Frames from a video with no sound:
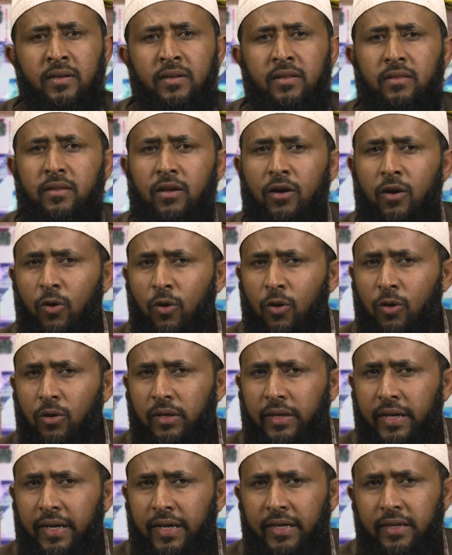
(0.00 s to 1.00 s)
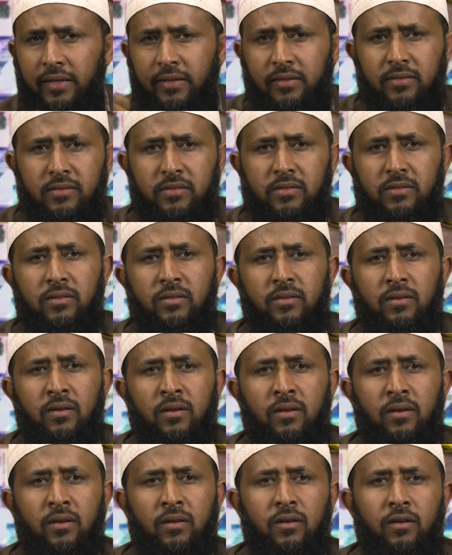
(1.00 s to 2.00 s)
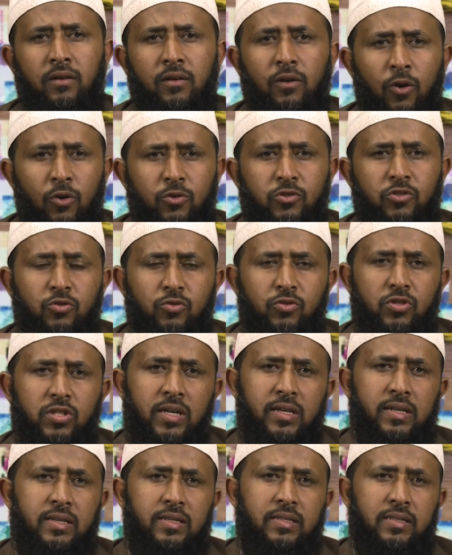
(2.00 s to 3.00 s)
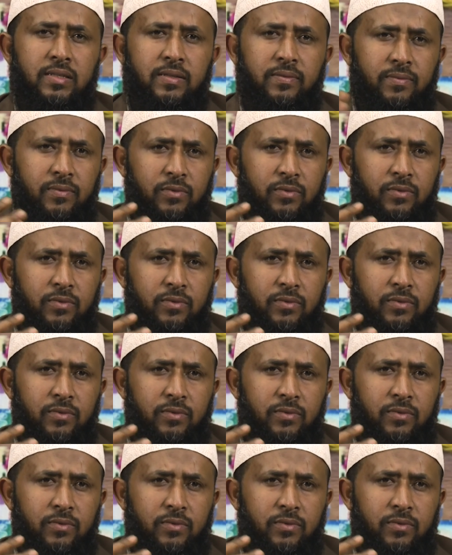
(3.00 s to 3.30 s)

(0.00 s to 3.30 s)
the whole gains goes to charity.